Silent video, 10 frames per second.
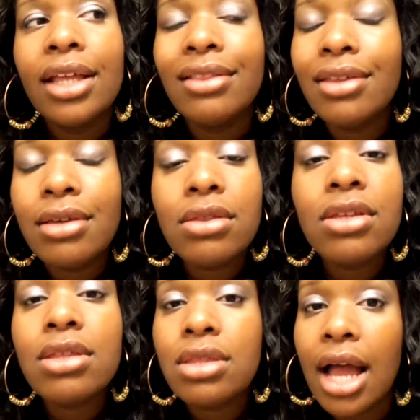This
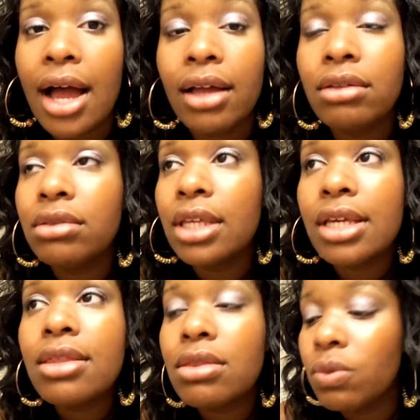does not.
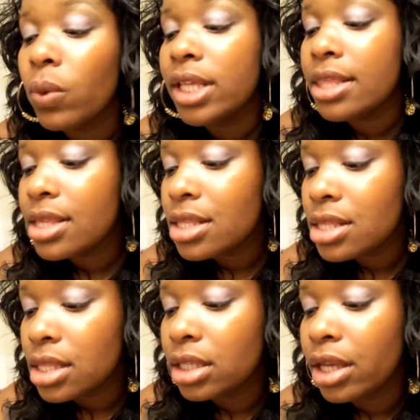This, when it says
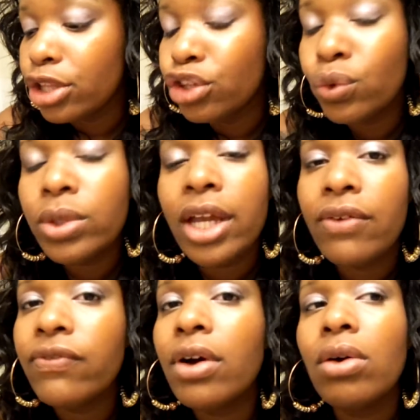it's a Nude
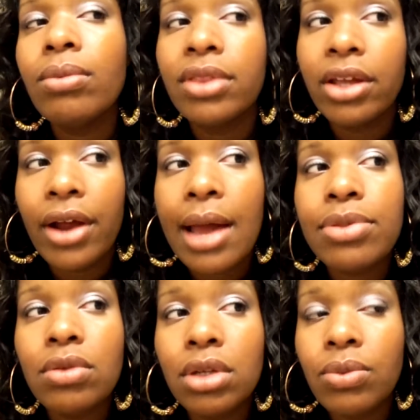Airfoam, they're
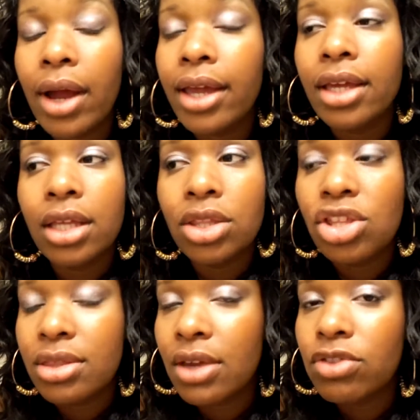absolutely right. It
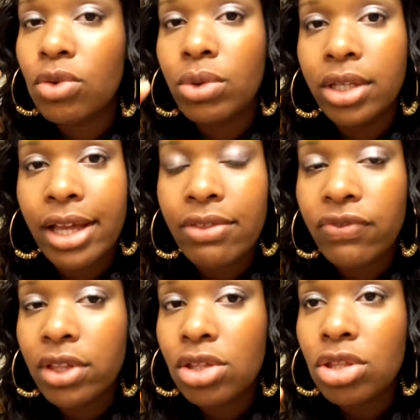just gives you a really nice
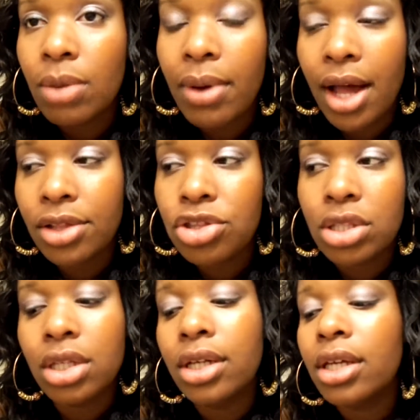finish, a polished
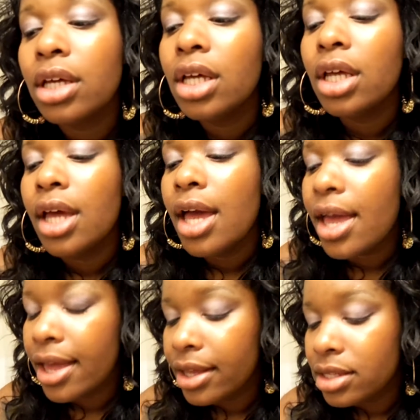look,
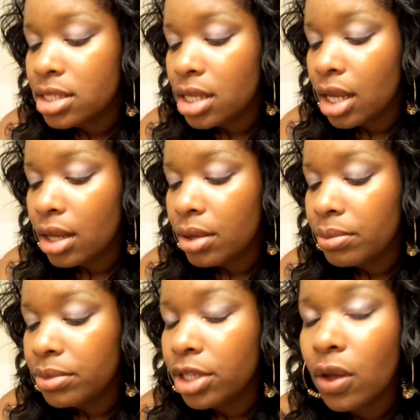and
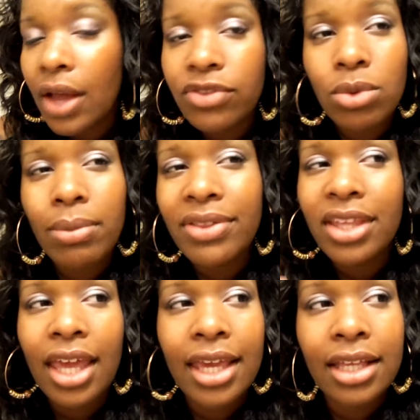you don't have to worry about the
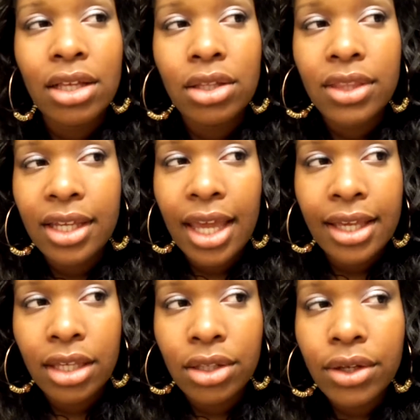
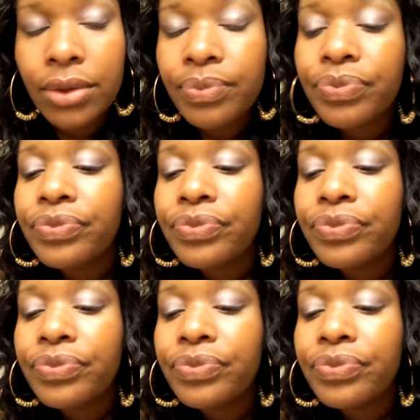cakey look.